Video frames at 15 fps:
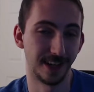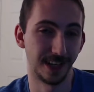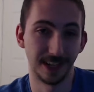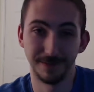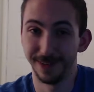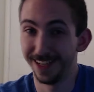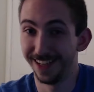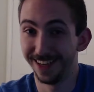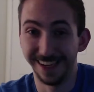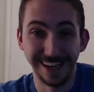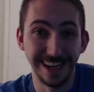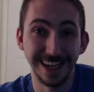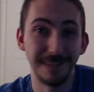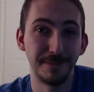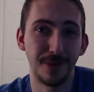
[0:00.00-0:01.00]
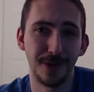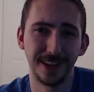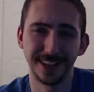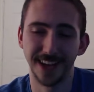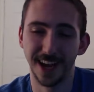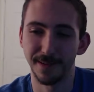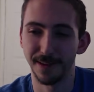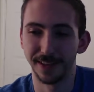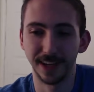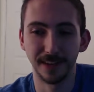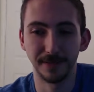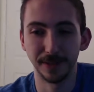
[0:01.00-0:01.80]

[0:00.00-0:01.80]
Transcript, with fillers: It can be at any point in time. I think I've been